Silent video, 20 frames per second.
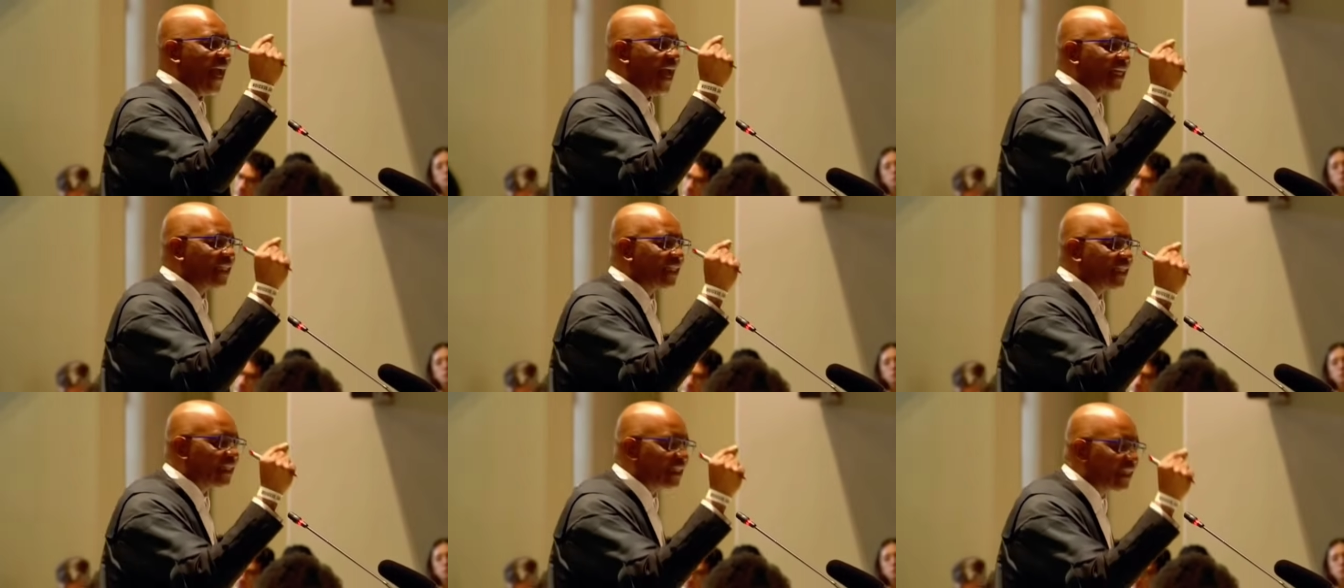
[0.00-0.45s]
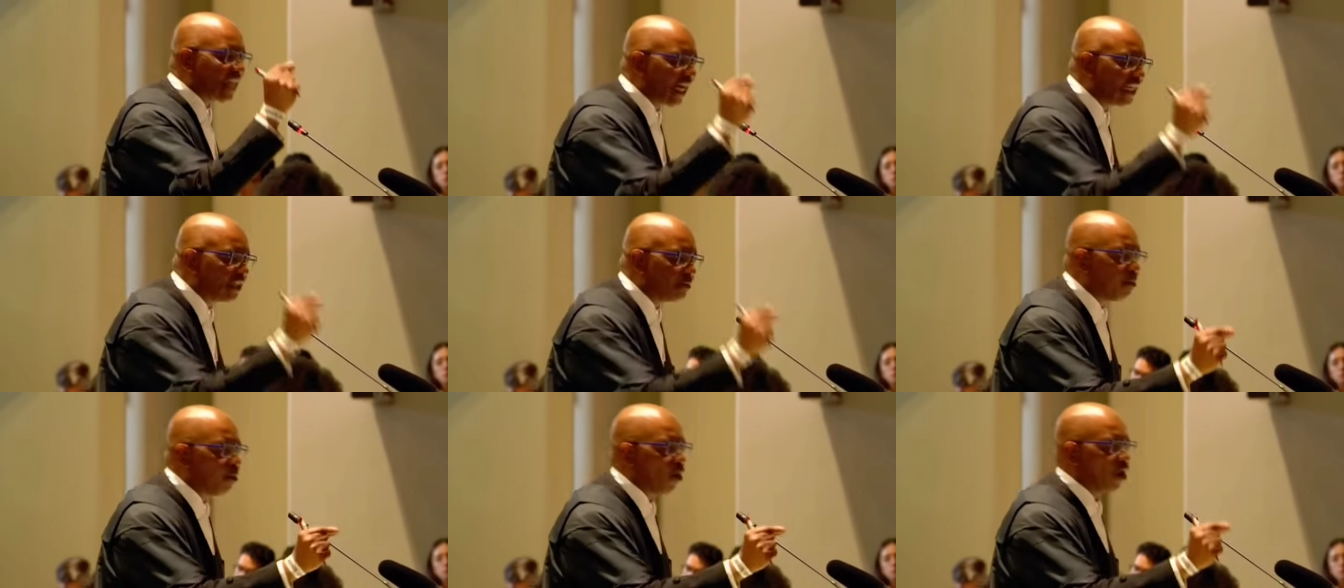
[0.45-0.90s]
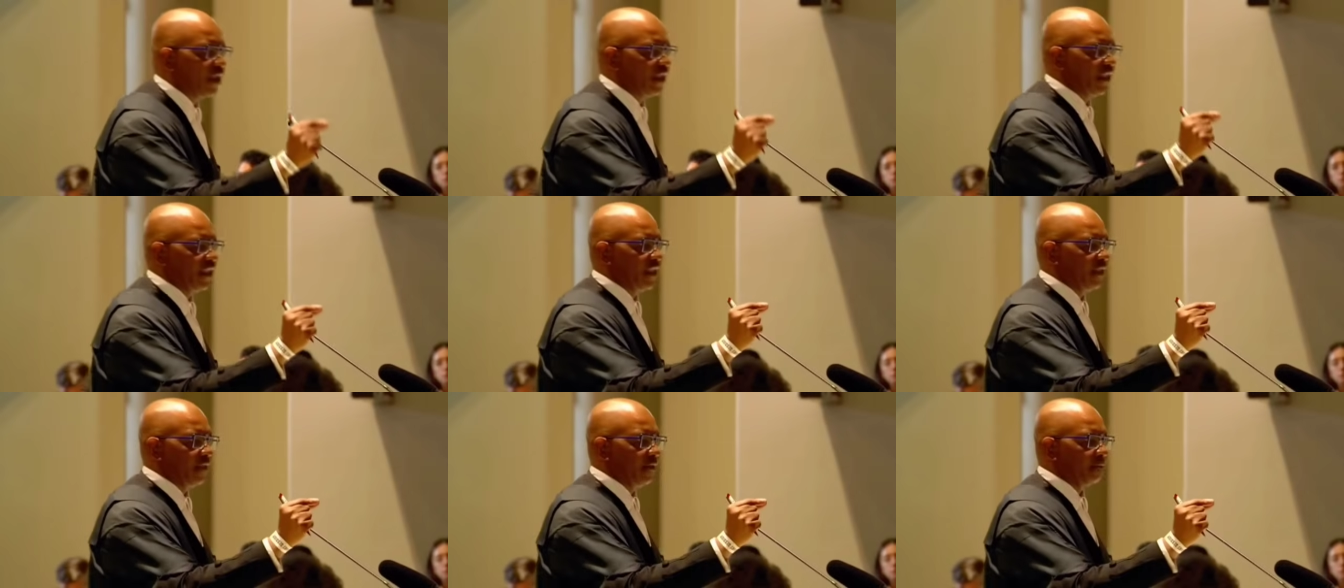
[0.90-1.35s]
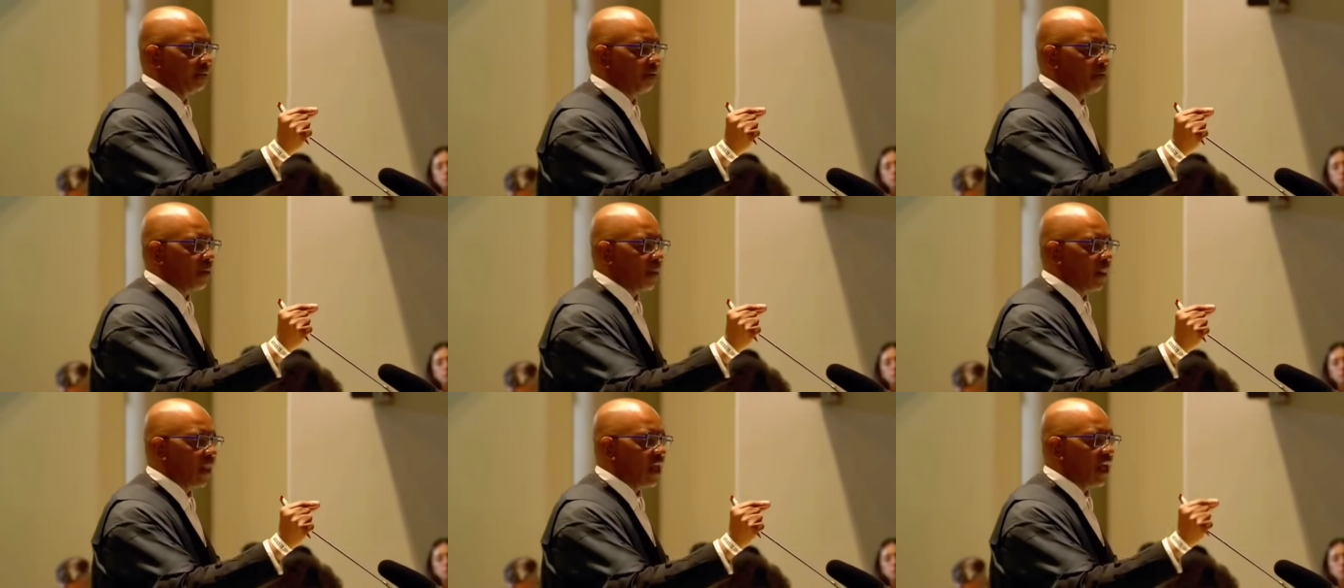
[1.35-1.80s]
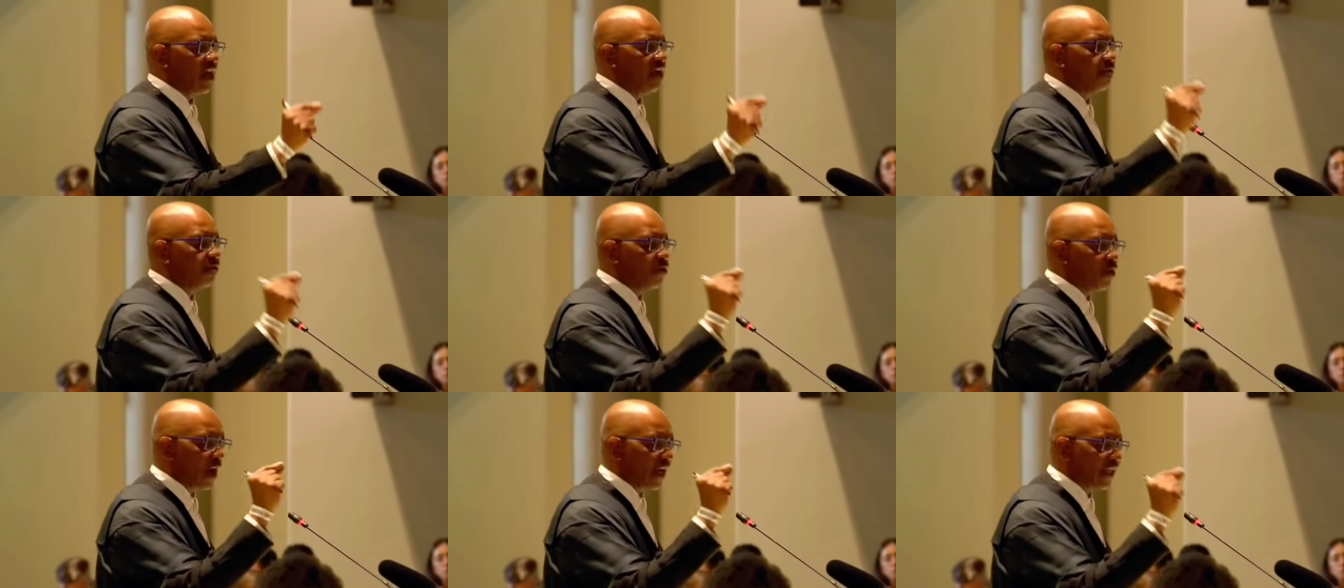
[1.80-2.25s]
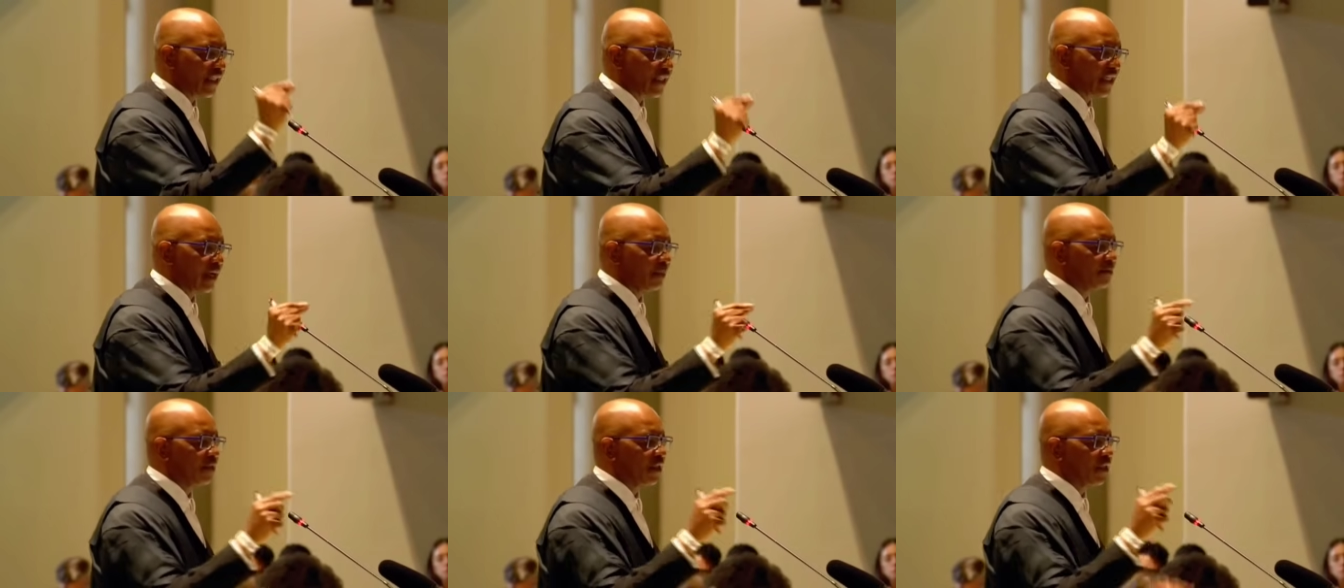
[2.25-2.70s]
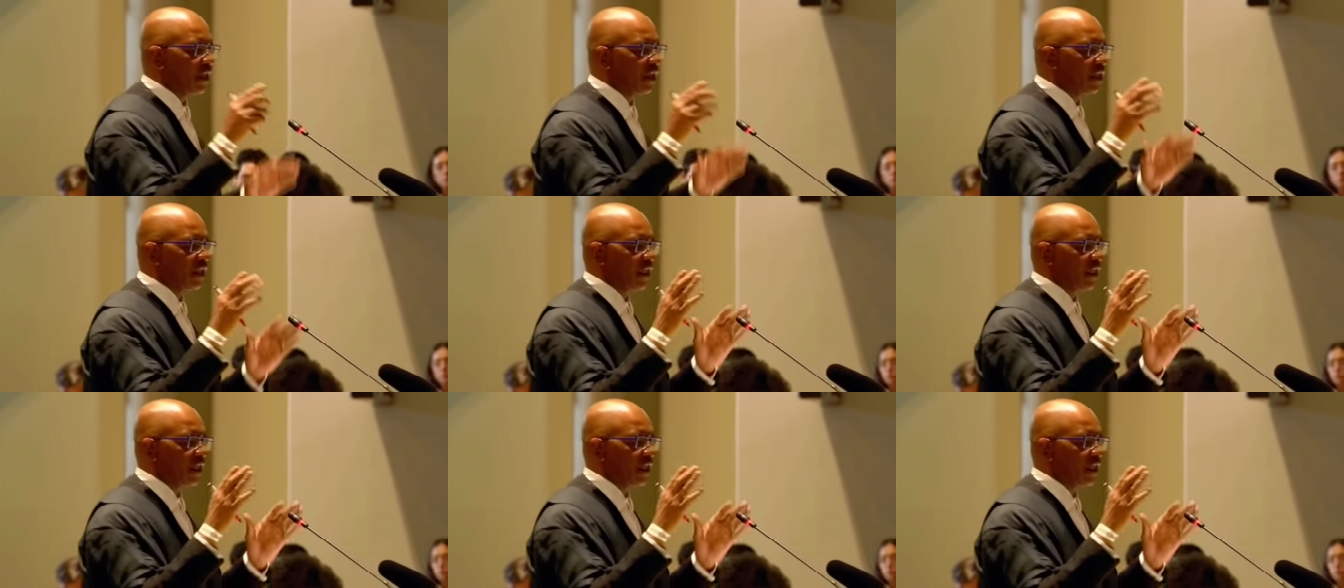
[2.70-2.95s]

At that point, if you accept